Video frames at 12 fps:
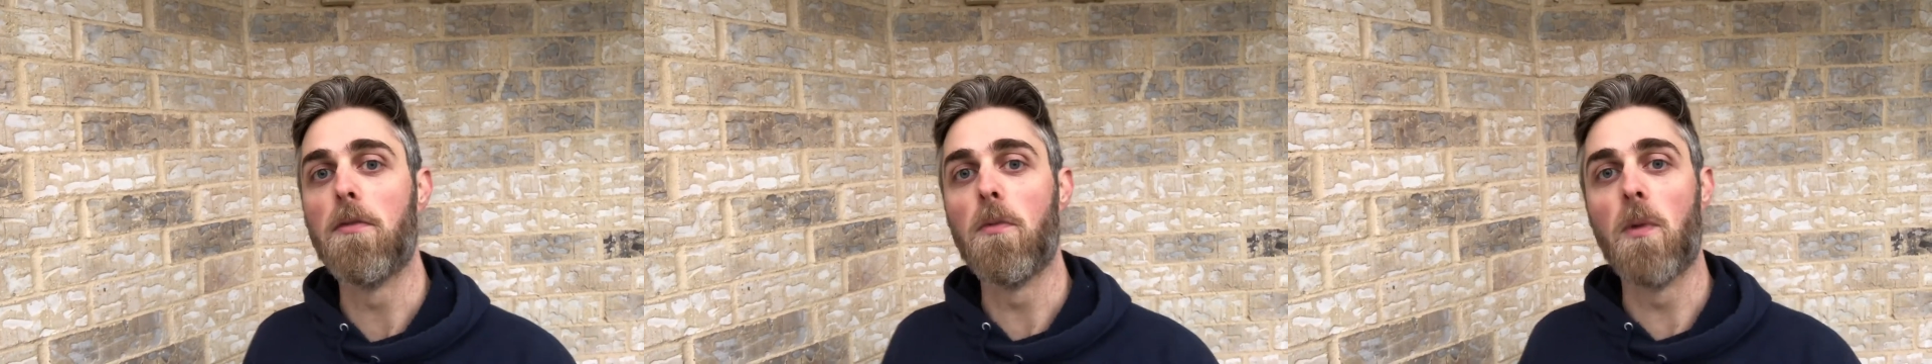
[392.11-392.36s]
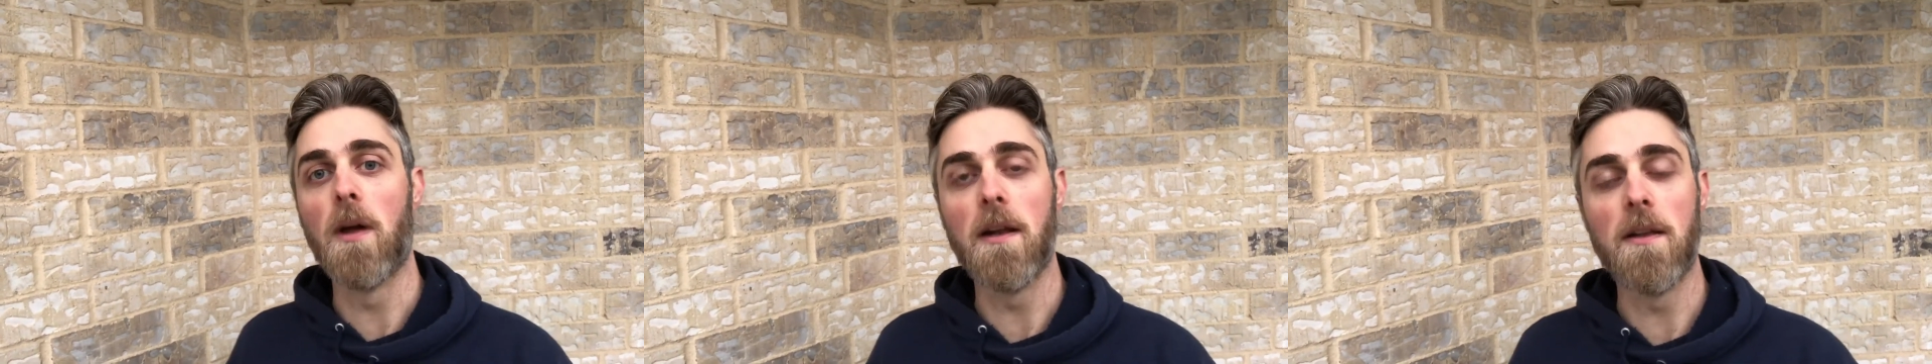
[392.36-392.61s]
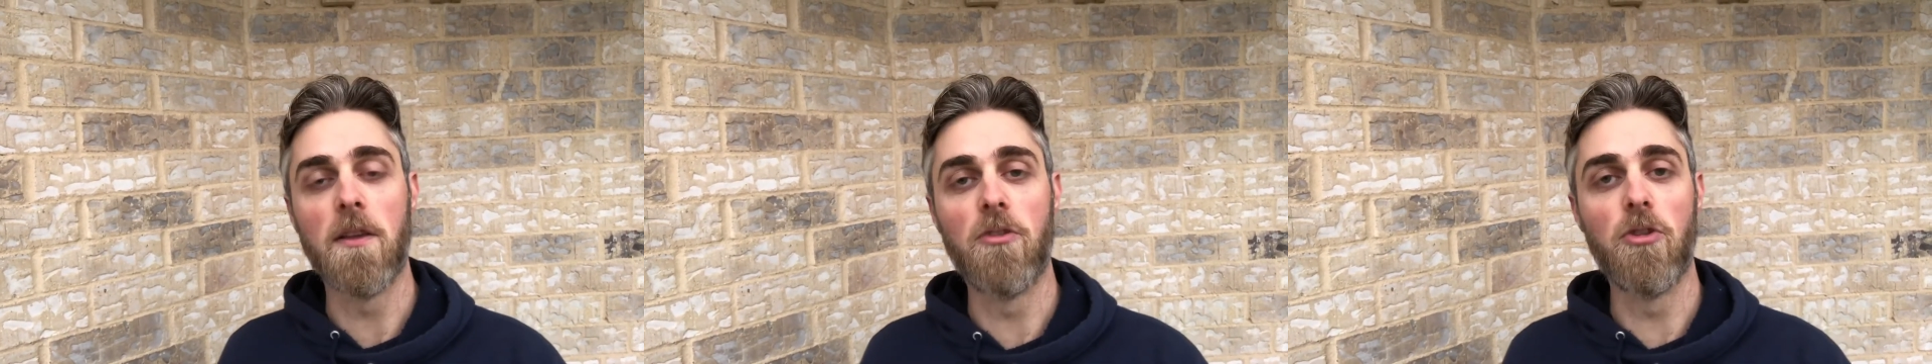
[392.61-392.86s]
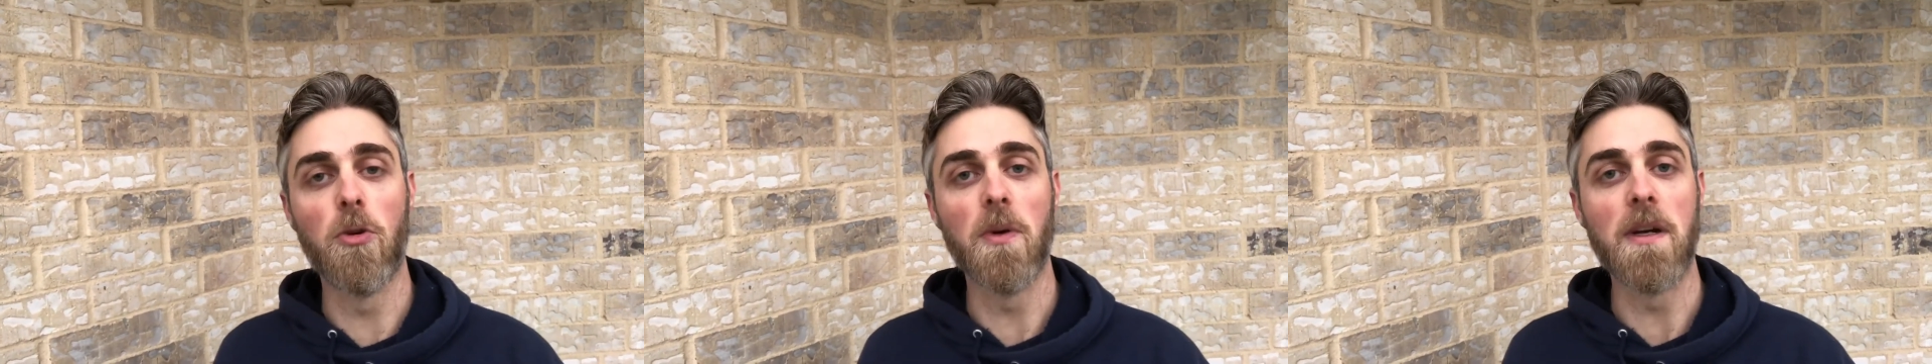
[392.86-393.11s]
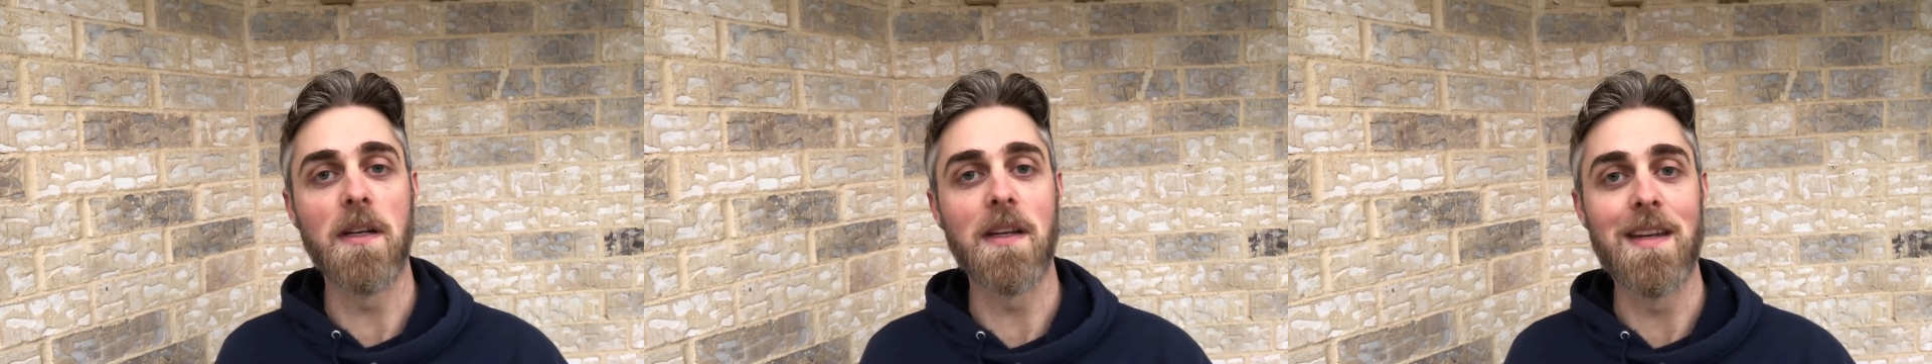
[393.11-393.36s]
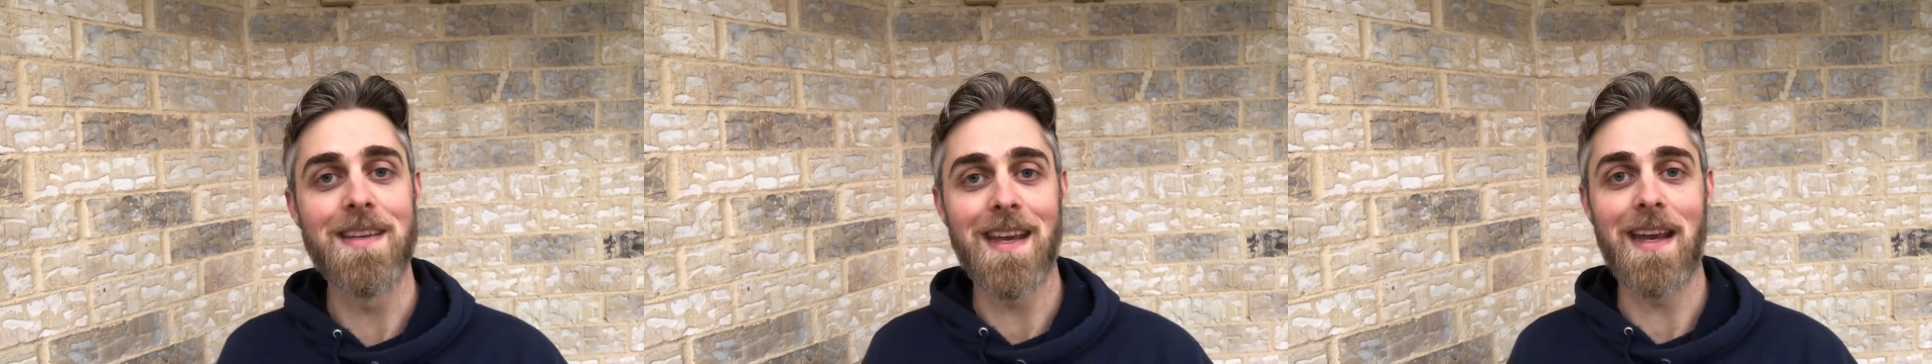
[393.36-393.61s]
what the jewelry
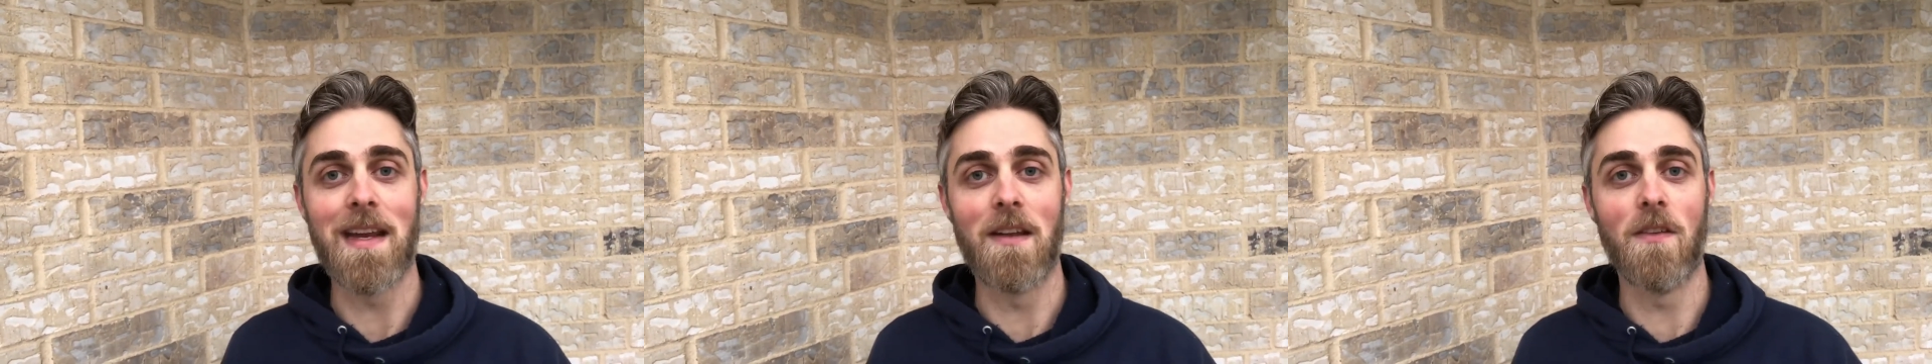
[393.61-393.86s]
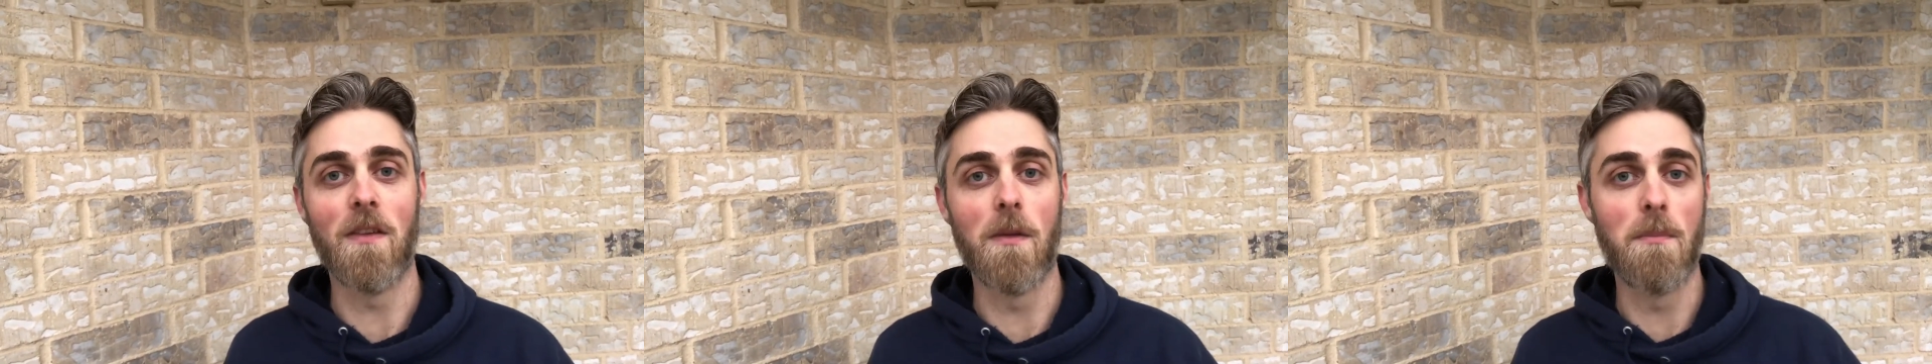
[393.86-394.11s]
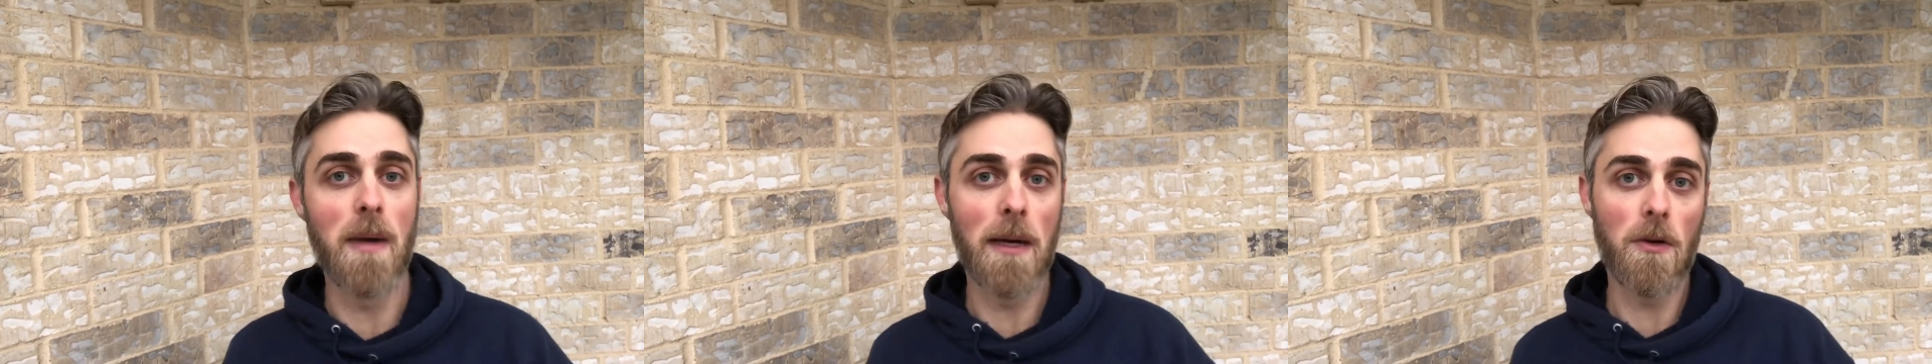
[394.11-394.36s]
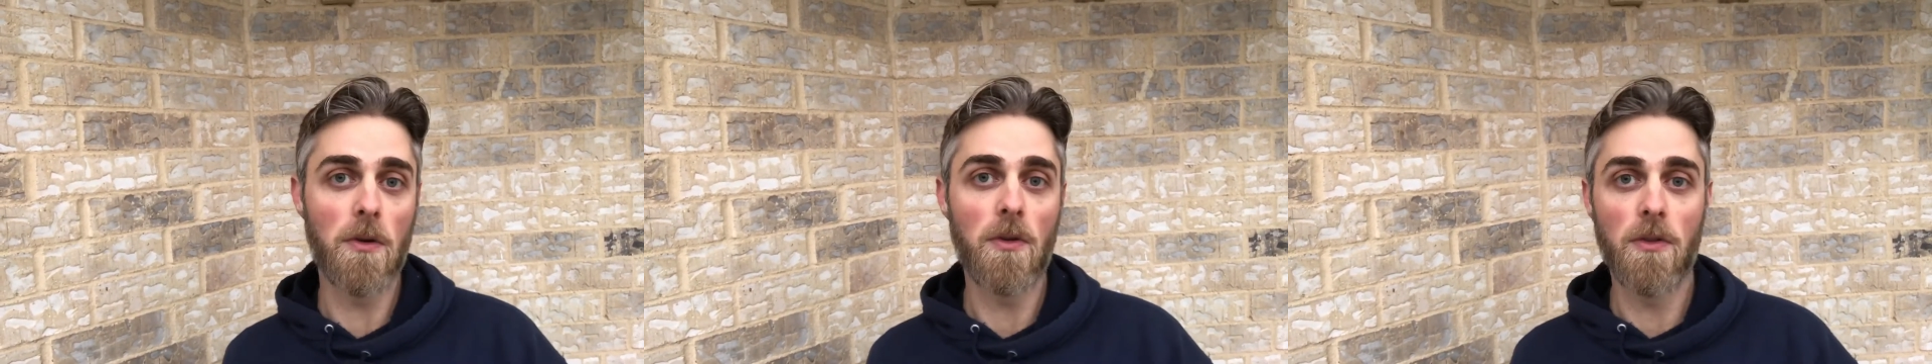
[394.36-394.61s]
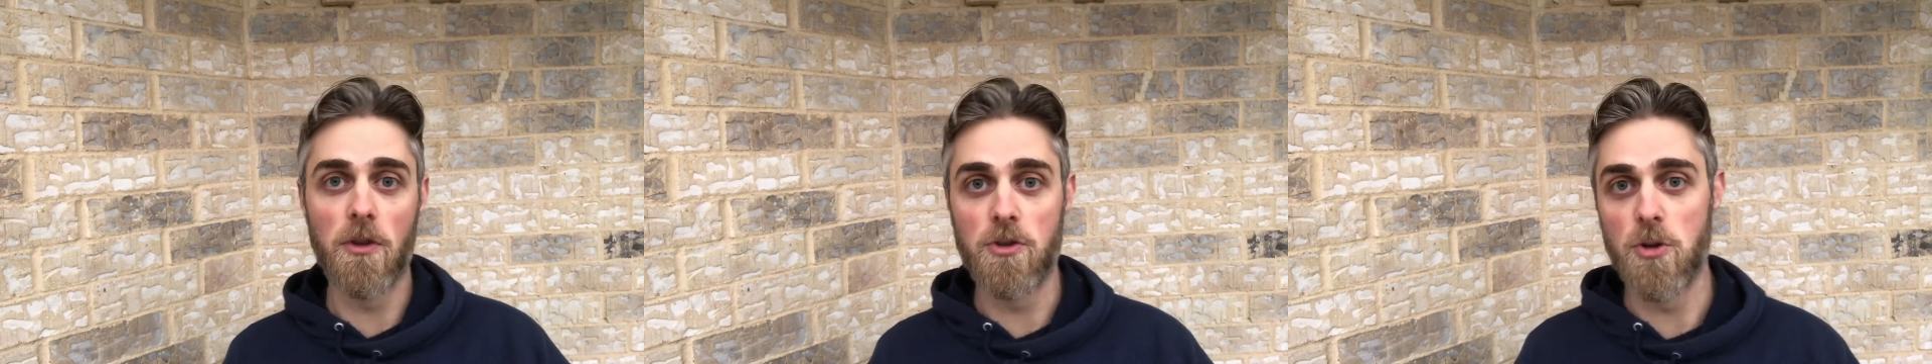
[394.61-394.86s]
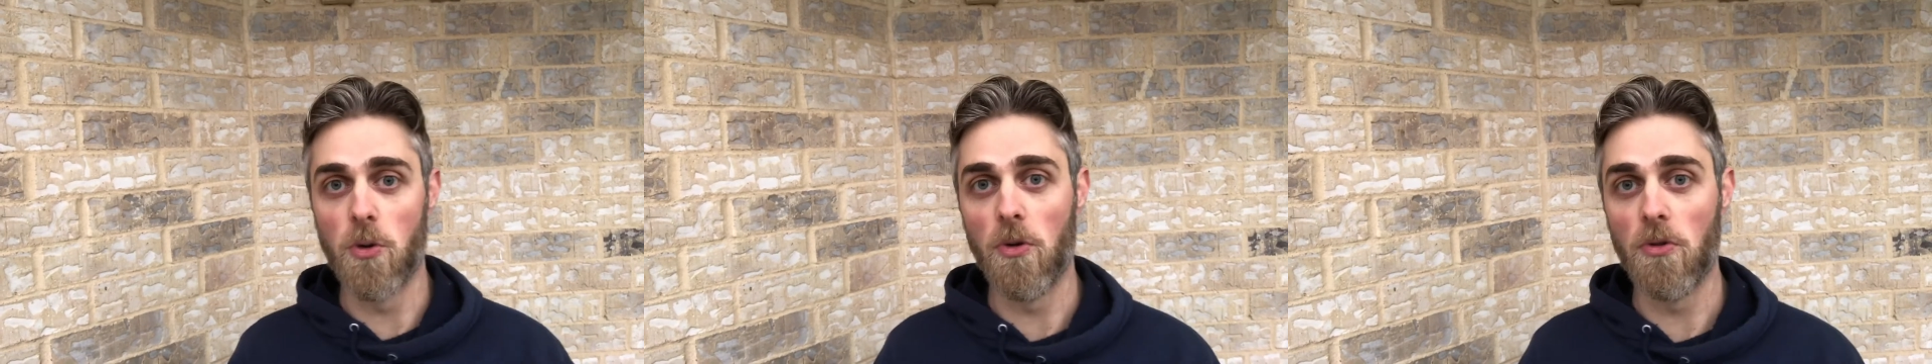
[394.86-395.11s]
contains, the metal, the
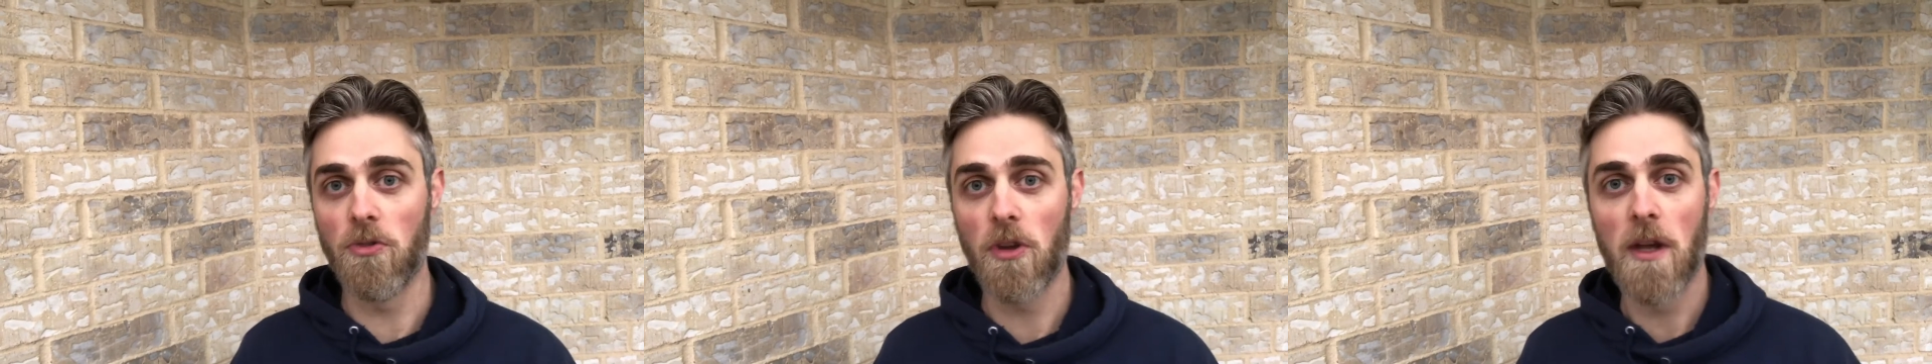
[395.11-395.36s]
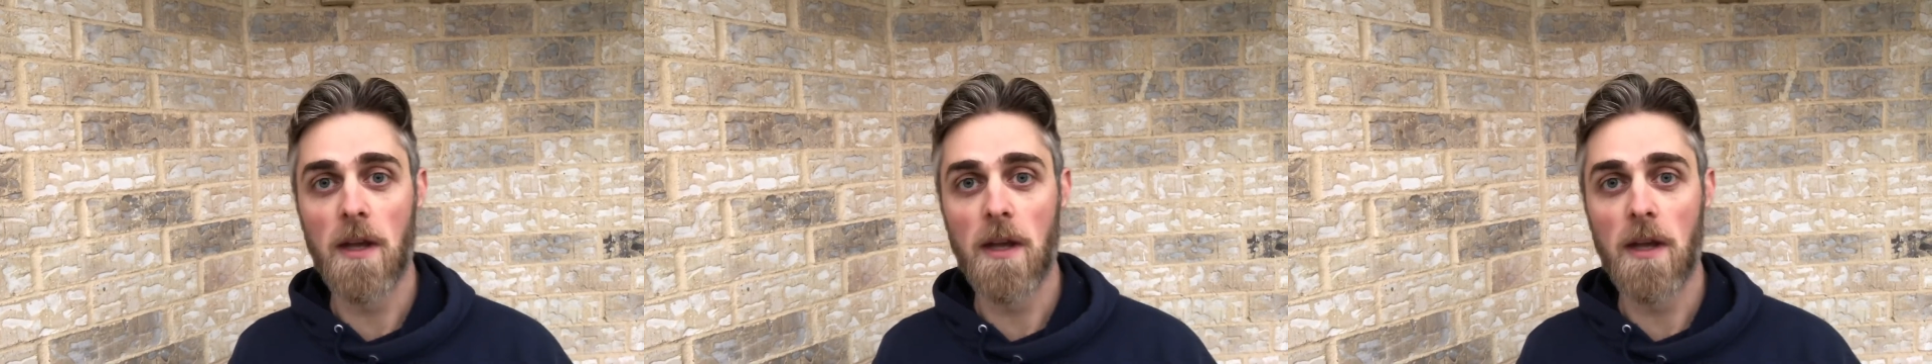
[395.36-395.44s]
jewels,